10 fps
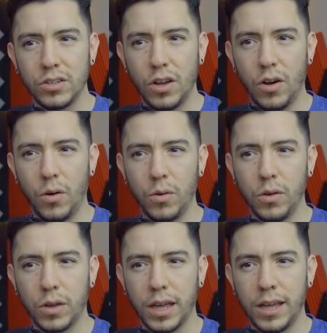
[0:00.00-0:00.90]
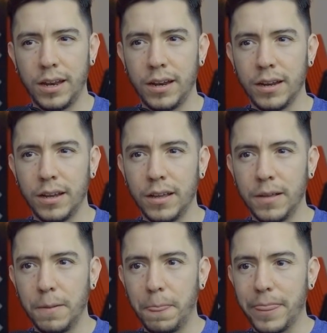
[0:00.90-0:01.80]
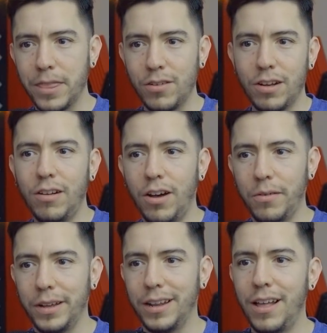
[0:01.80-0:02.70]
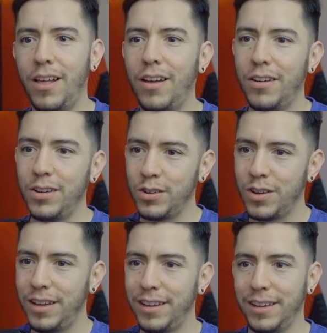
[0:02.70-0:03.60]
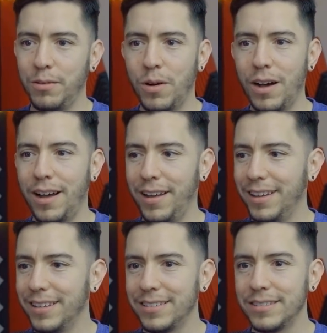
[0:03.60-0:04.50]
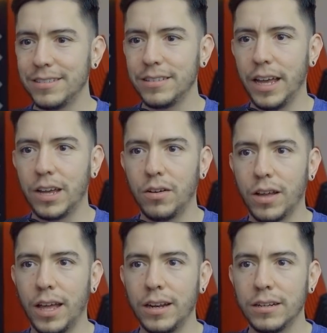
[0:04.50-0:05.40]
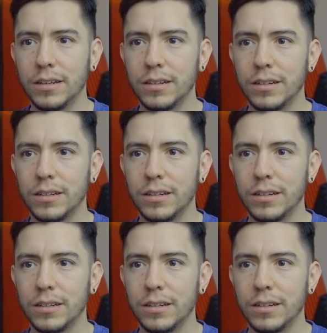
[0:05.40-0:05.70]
So you don't love it. Hey, why? Echo again?